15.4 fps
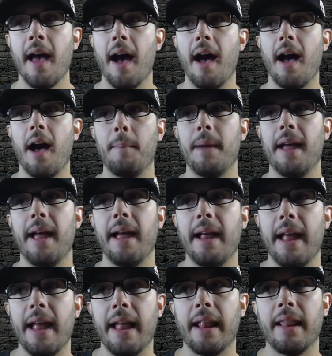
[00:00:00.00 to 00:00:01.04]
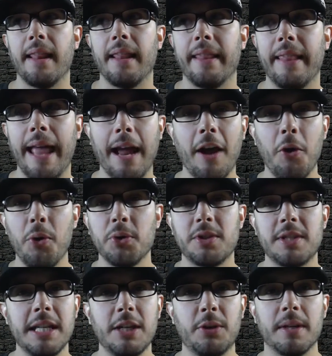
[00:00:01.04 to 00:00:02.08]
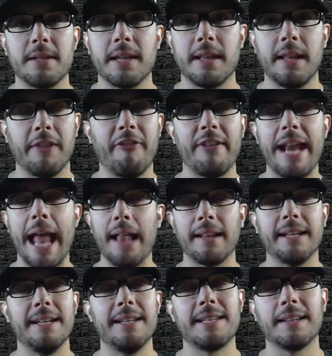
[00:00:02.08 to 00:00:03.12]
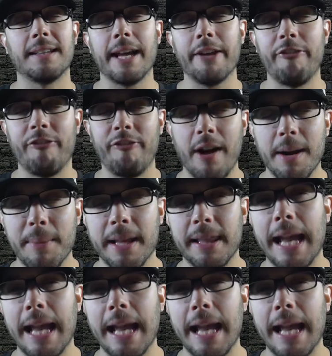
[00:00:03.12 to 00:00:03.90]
And that whole sequence and then the finale is a lot of fun, man.